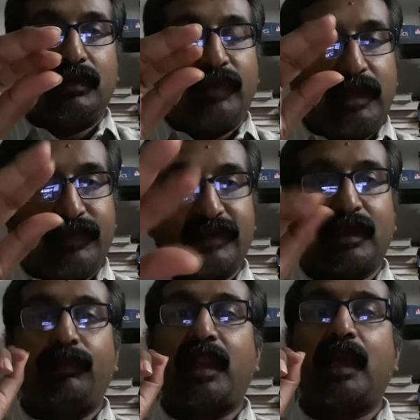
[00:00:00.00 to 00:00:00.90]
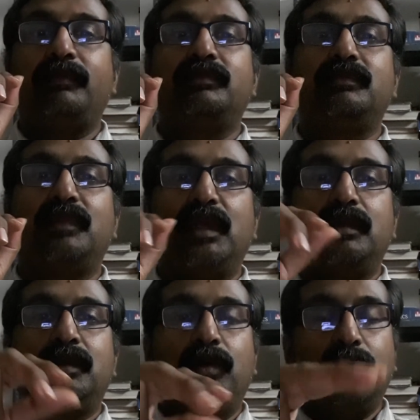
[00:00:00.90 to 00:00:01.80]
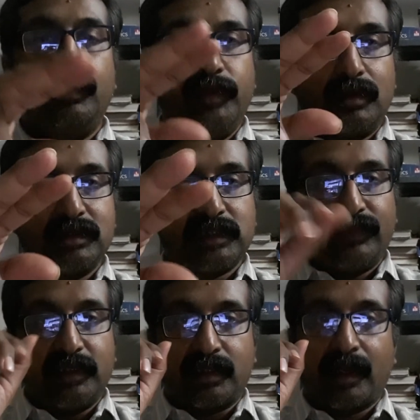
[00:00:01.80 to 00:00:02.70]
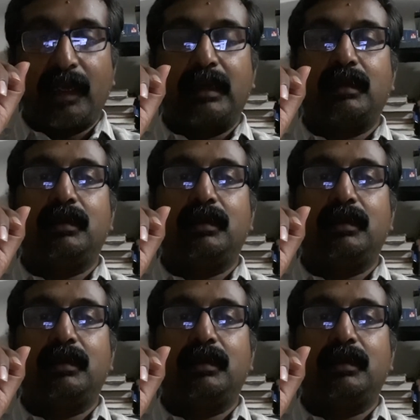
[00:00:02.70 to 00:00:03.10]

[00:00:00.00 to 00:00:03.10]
Wait for some time. The whole mucosa will shrink.